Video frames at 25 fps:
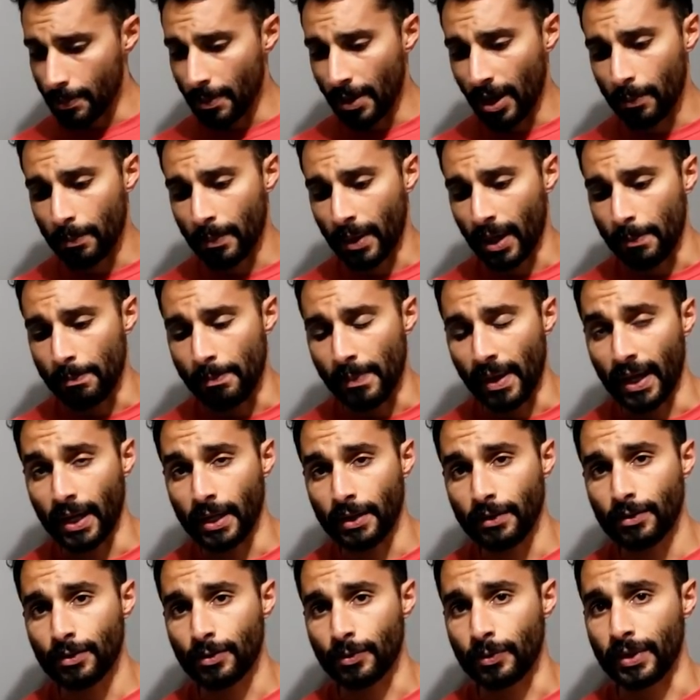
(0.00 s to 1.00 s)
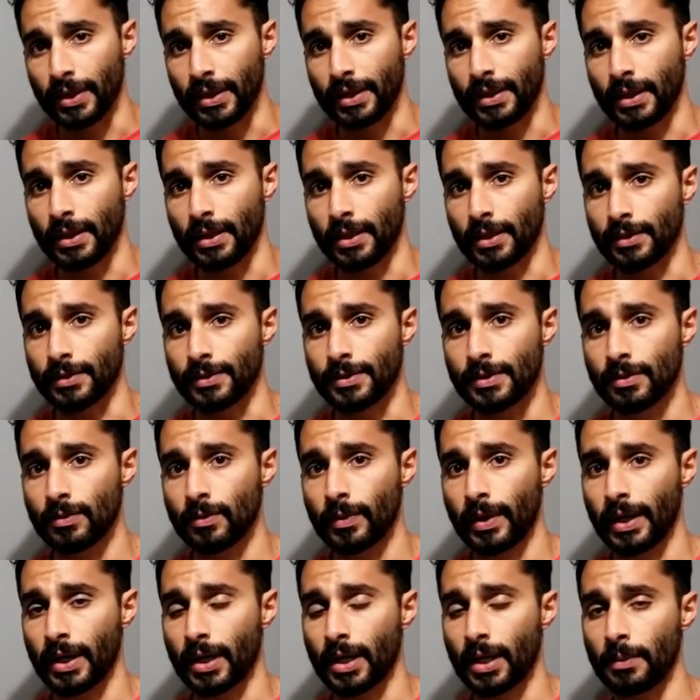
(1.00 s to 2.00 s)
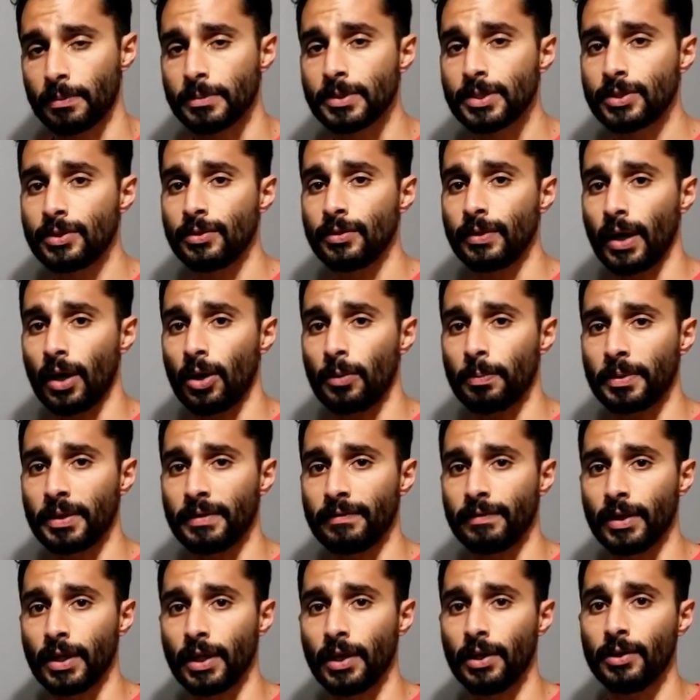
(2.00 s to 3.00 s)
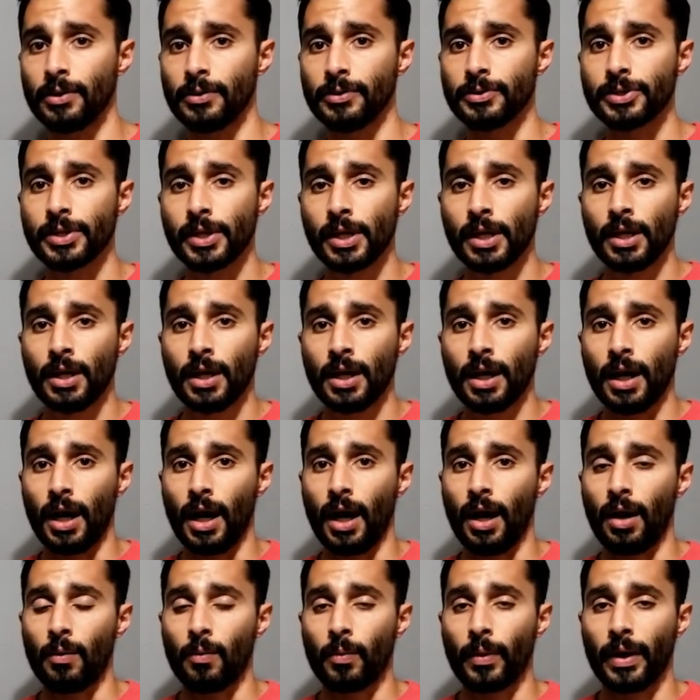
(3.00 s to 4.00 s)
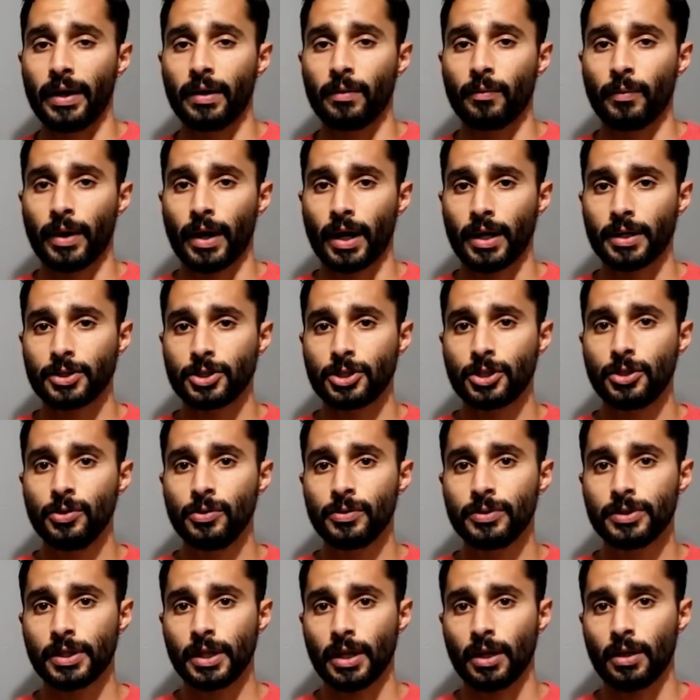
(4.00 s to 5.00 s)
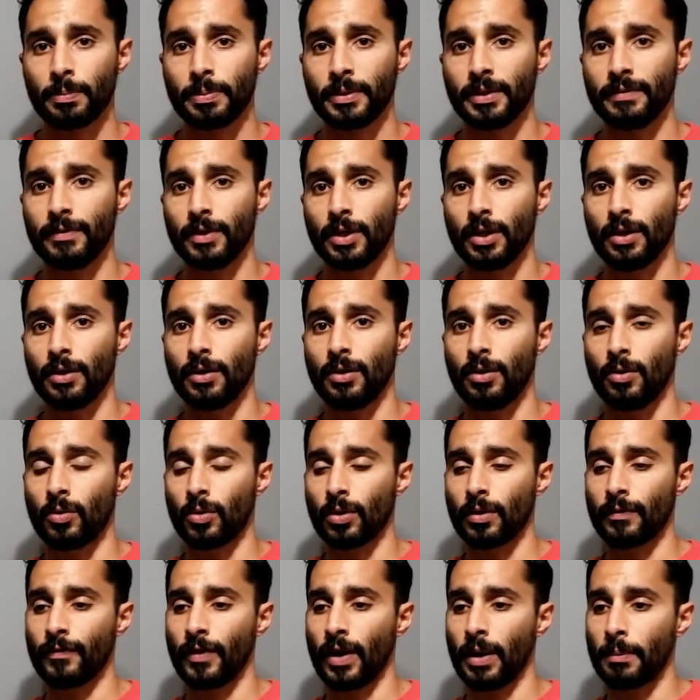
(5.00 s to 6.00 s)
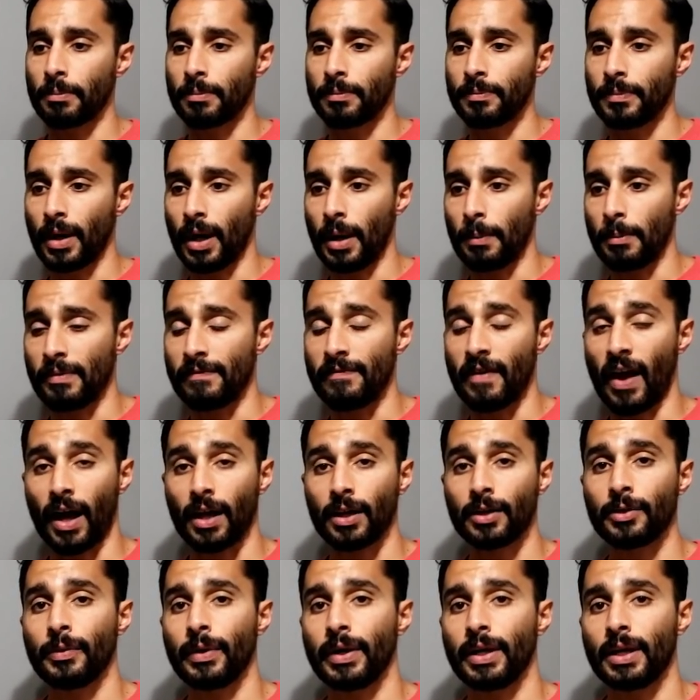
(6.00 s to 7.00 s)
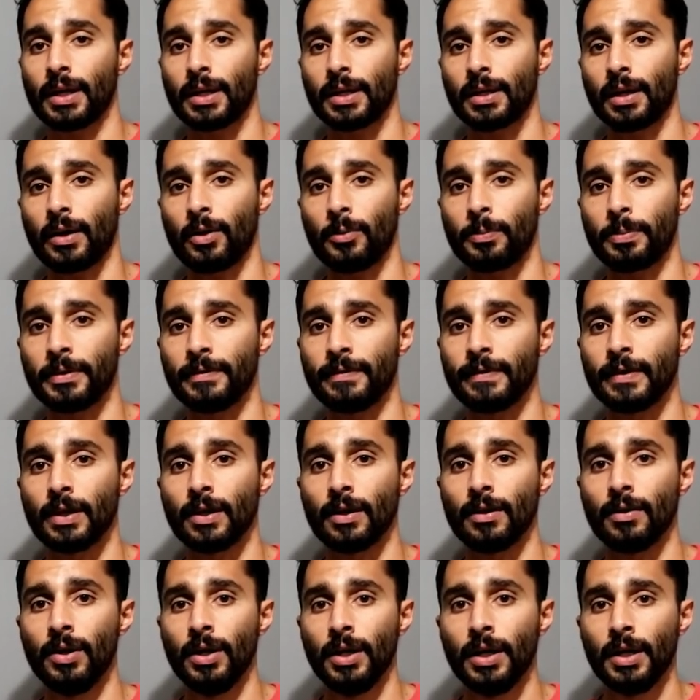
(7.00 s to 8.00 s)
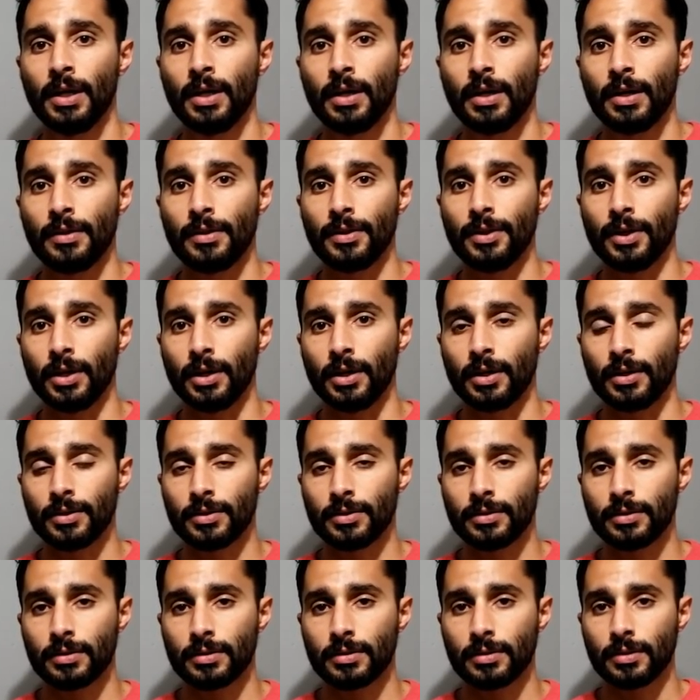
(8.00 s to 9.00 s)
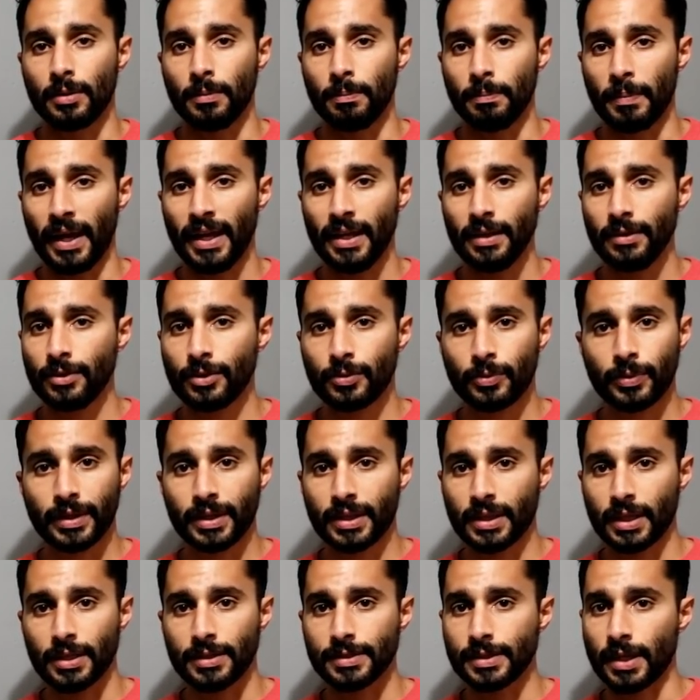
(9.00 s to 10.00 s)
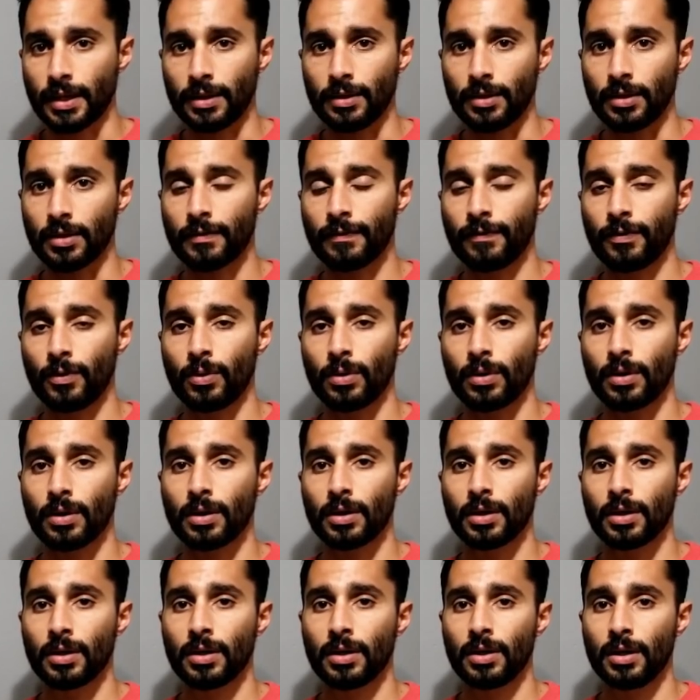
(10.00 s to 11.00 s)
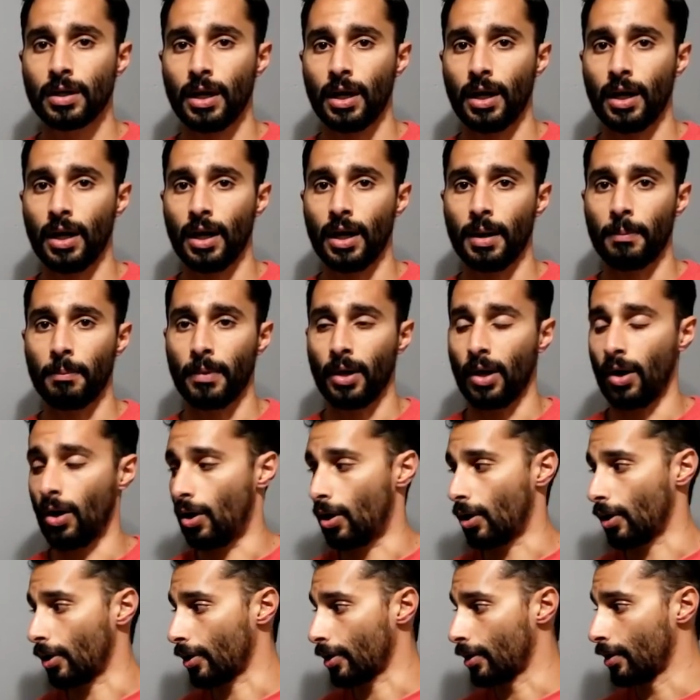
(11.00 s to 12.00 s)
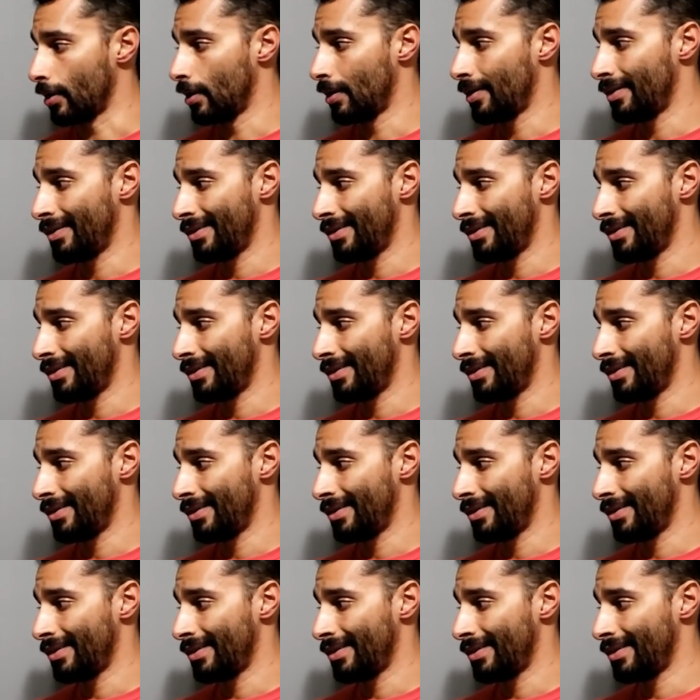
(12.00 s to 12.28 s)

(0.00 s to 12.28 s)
about my main three things when it comes to LPVOs. Uh, when when I choose an LPVO or if I'm I'm evaluating an LPVO, the the main three things I look for um, are